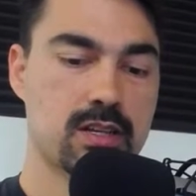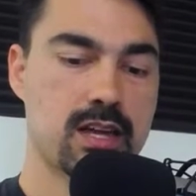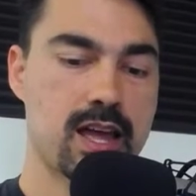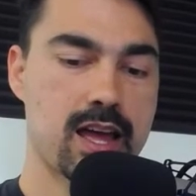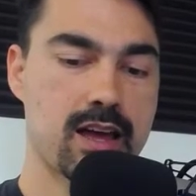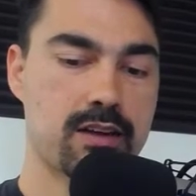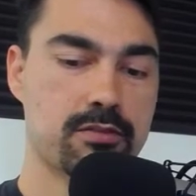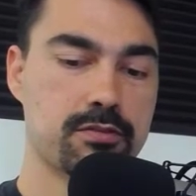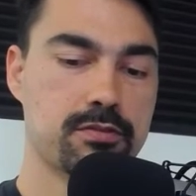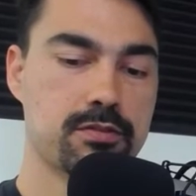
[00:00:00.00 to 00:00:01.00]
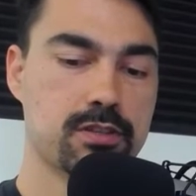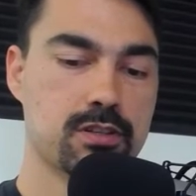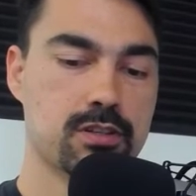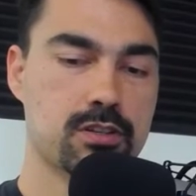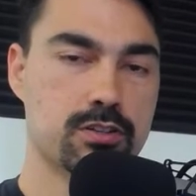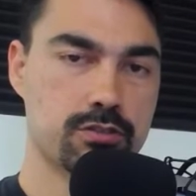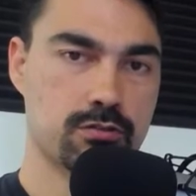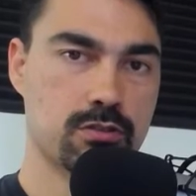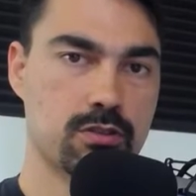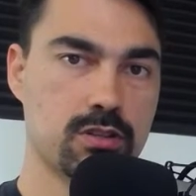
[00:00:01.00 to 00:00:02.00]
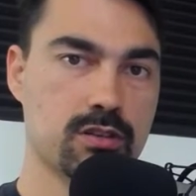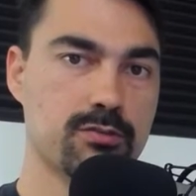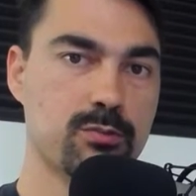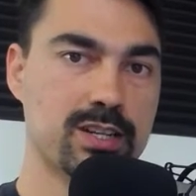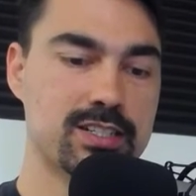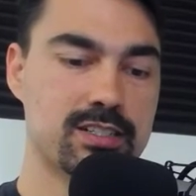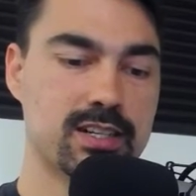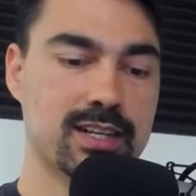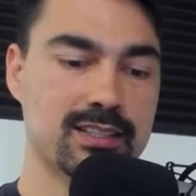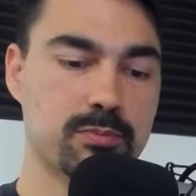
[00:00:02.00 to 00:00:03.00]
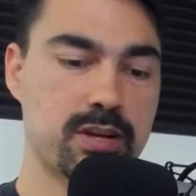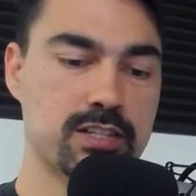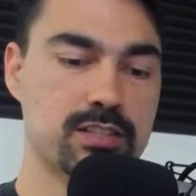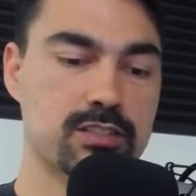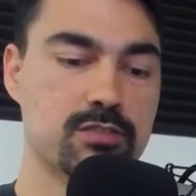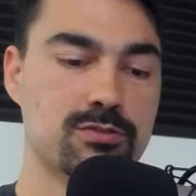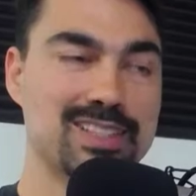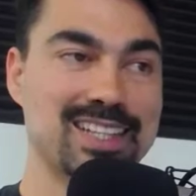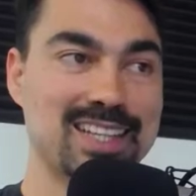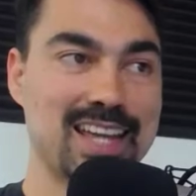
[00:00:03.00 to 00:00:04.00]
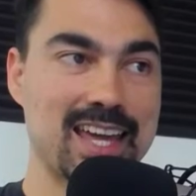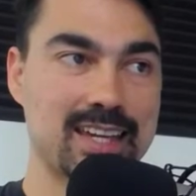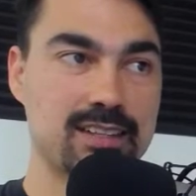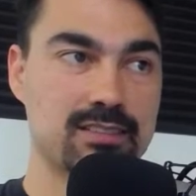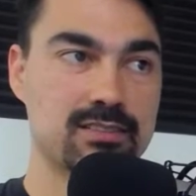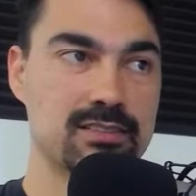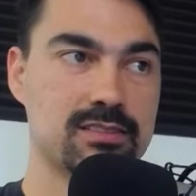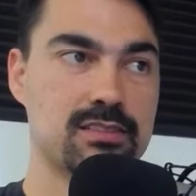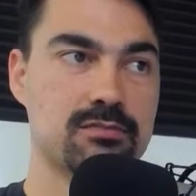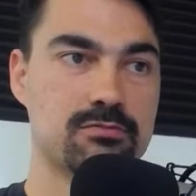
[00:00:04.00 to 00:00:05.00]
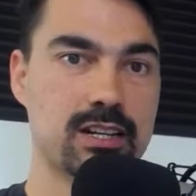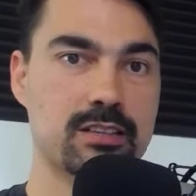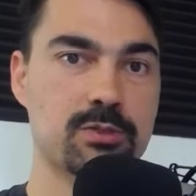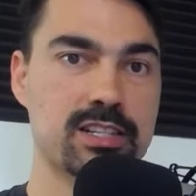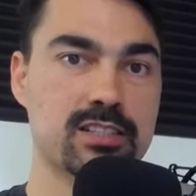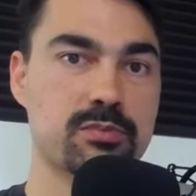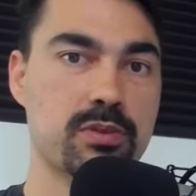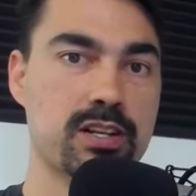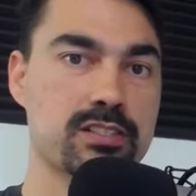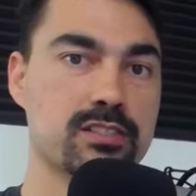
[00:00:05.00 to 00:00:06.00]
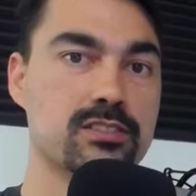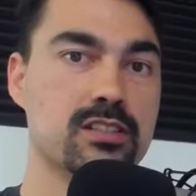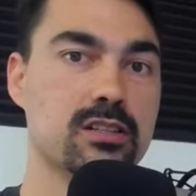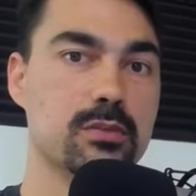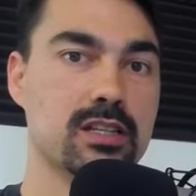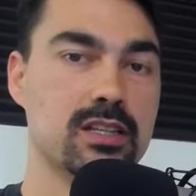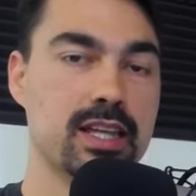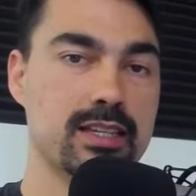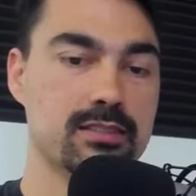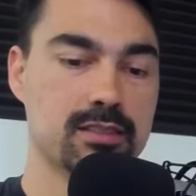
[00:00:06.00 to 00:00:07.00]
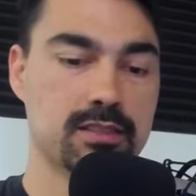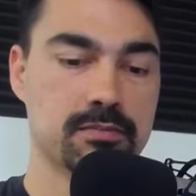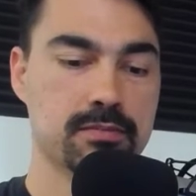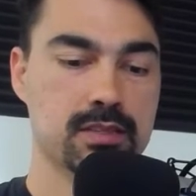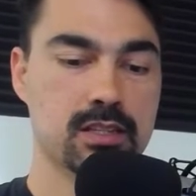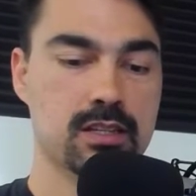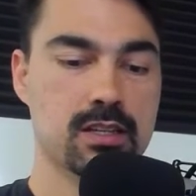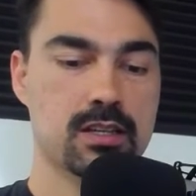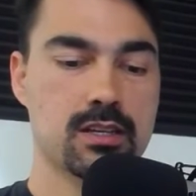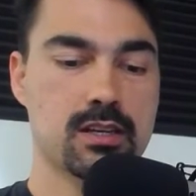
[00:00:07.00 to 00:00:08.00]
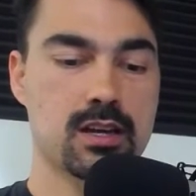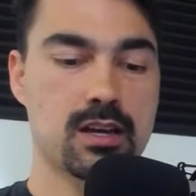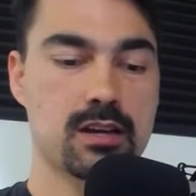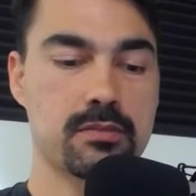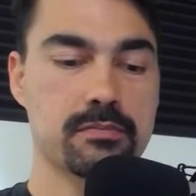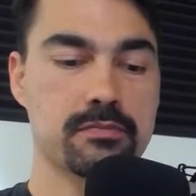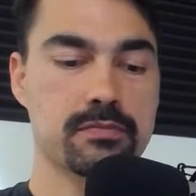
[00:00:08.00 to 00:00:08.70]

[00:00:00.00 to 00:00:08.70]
have control of which expression to delay, right? Which expression is going to be lazy. Um,